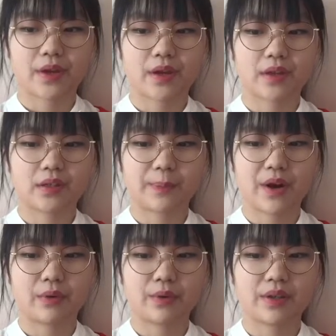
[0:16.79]

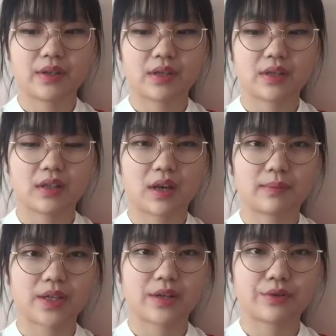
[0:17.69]
experiencing
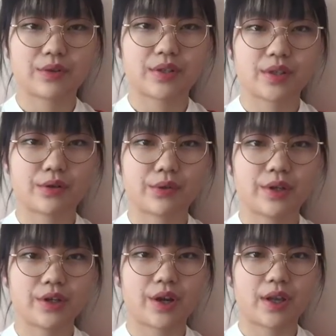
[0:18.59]
some dangerous
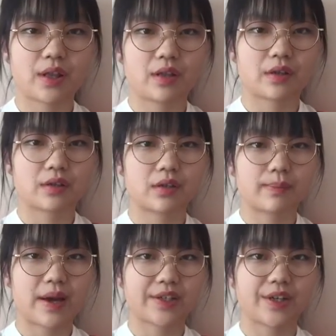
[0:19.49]
situation in the
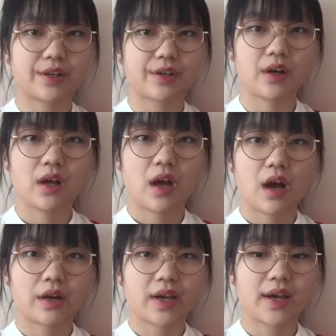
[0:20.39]
magic
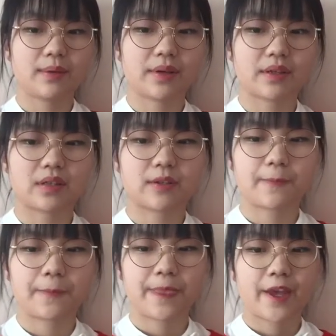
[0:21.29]
academies.
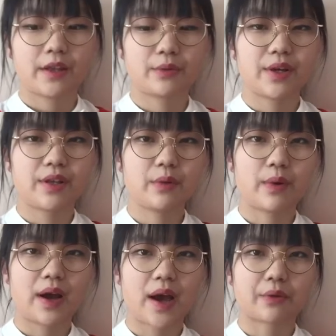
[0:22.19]
The reason
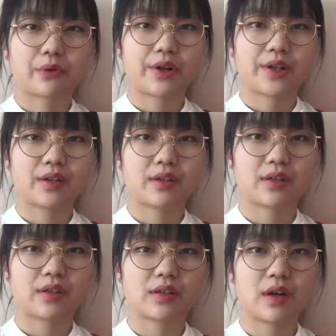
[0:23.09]
why I created
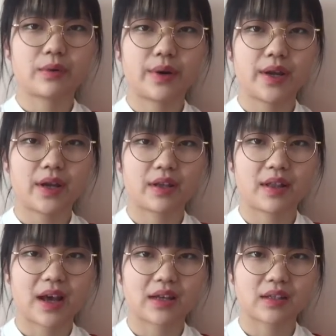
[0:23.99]
the story is
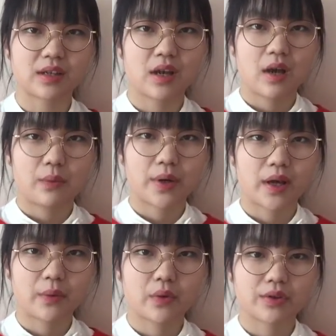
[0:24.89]
that when
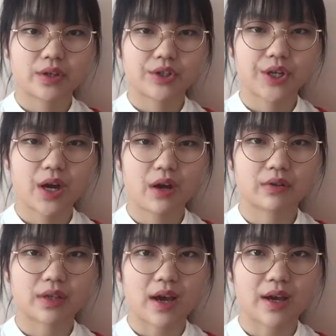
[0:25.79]
I was a
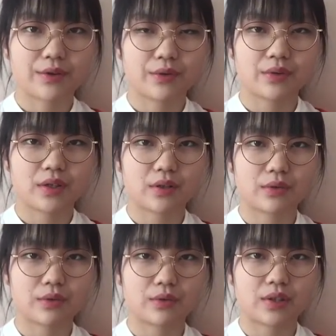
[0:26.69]
child, I used
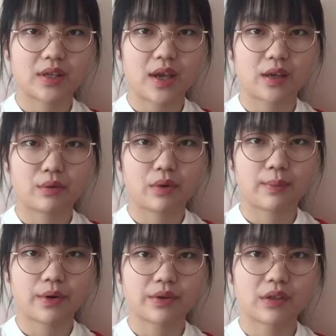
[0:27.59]
to see
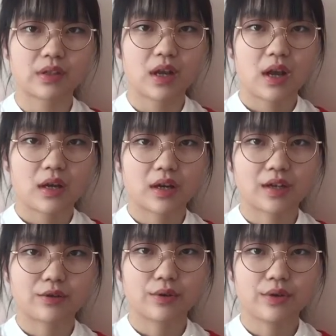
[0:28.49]
enormous
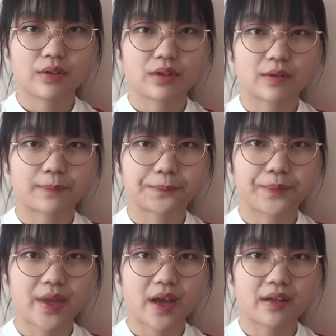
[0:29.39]
cartoons.
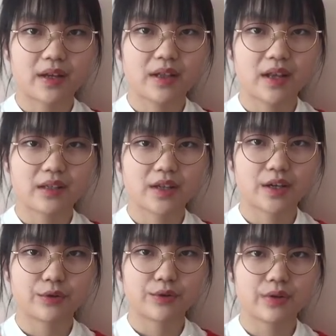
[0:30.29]
And in that
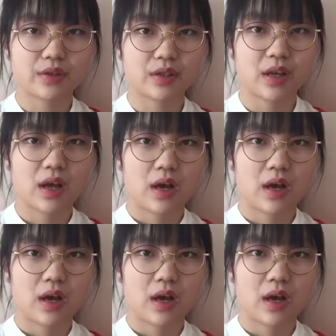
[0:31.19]
cartoons,